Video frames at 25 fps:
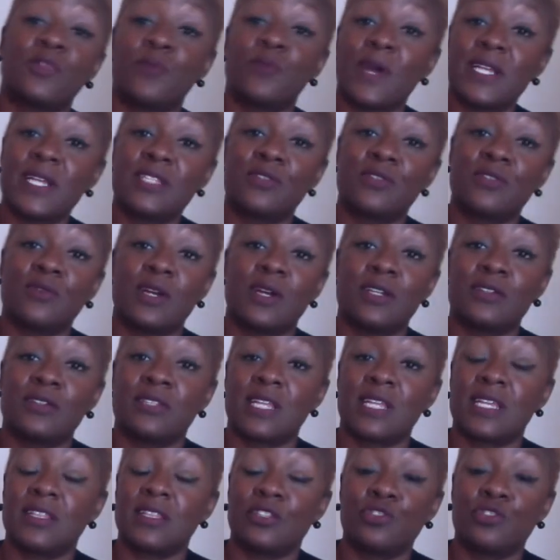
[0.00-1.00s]
way to
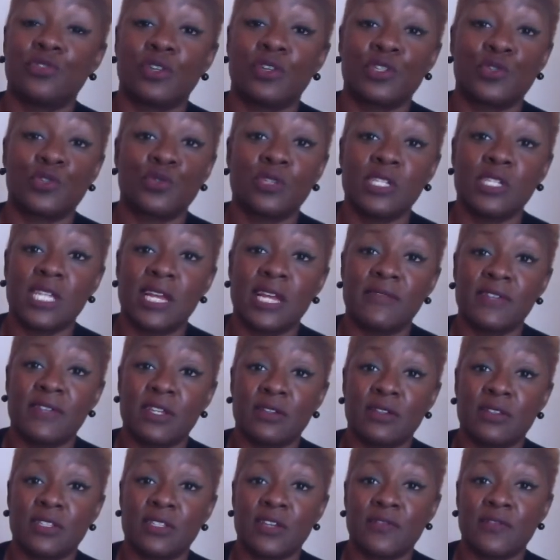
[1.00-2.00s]
understand that you are truly loving
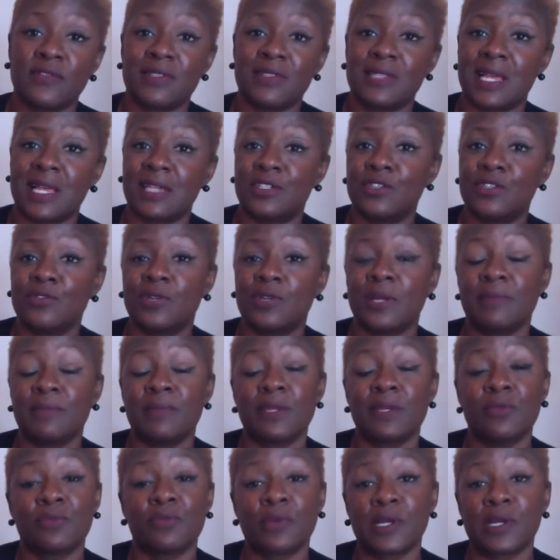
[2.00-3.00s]
yourself is that you can
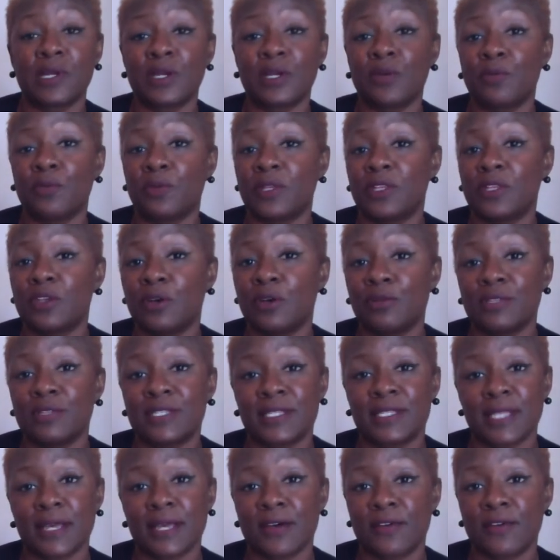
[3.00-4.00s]
be real with
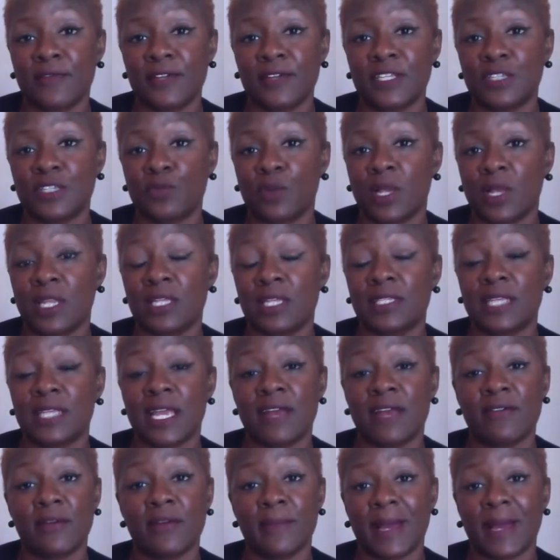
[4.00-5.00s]
yourself as well as
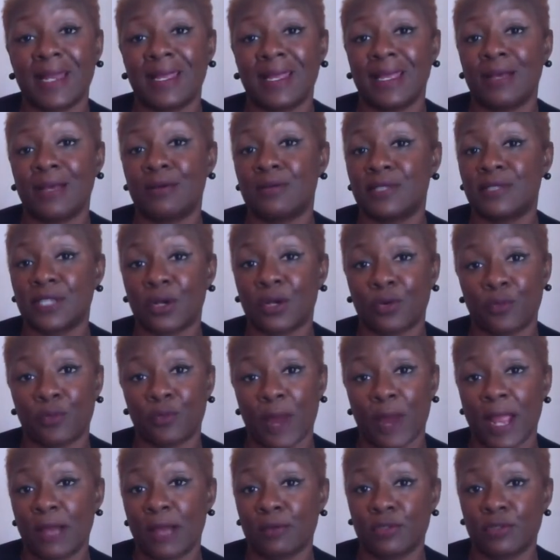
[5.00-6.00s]
everybody else
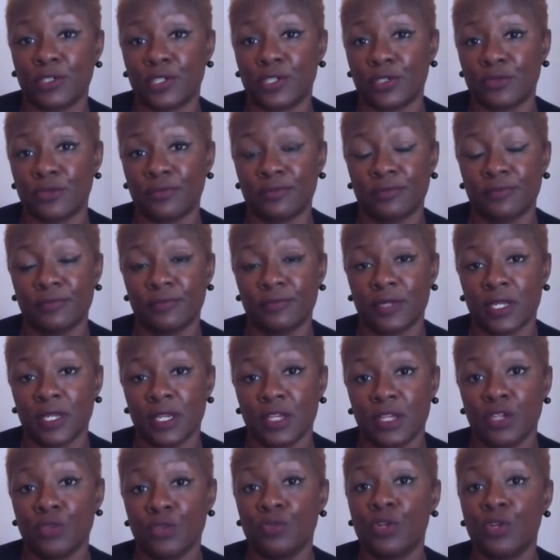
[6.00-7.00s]
around you
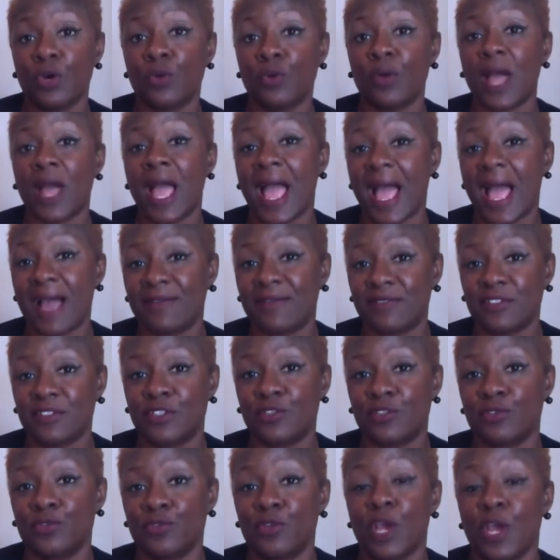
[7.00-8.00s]
you don't have
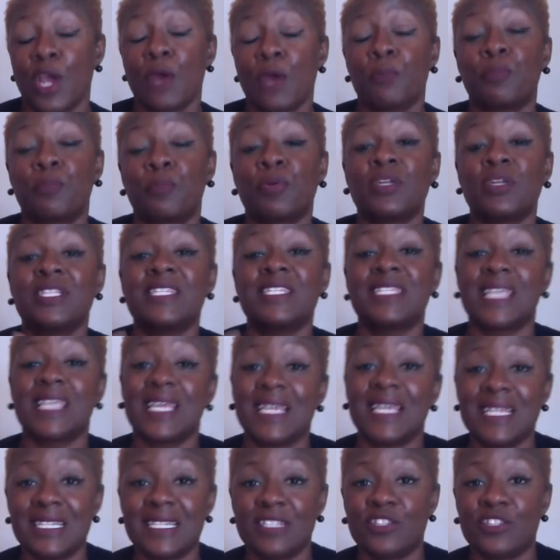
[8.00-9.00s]
to
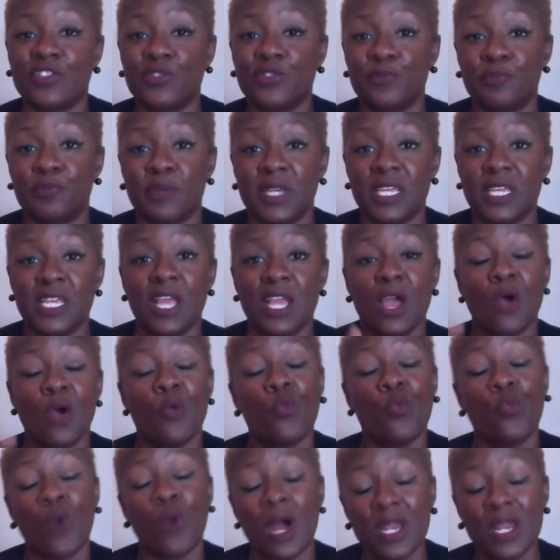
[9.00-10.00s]
pretend to be
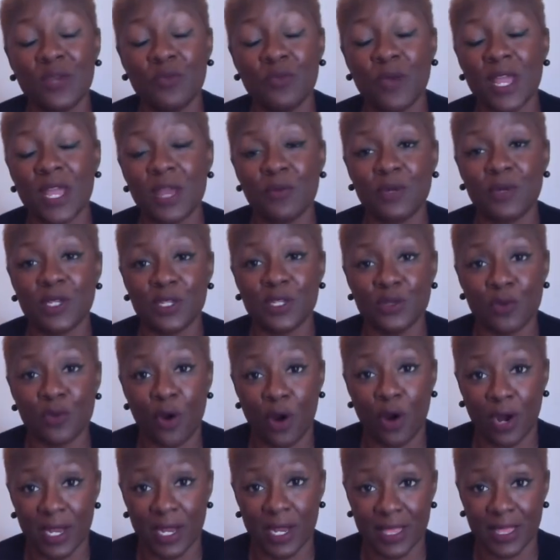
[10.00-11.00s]
one way when you
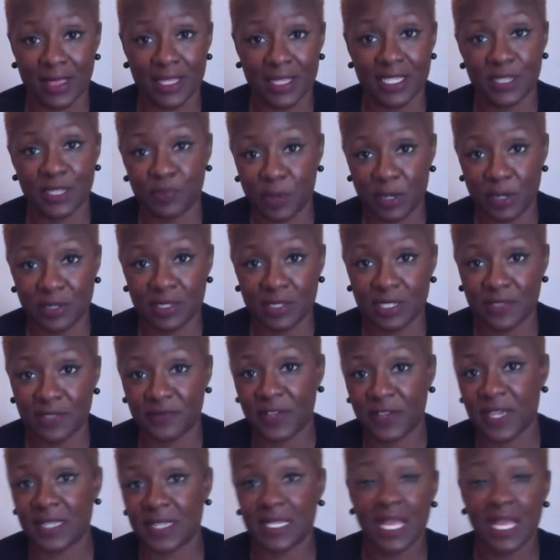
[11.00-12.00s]
are in this person's face,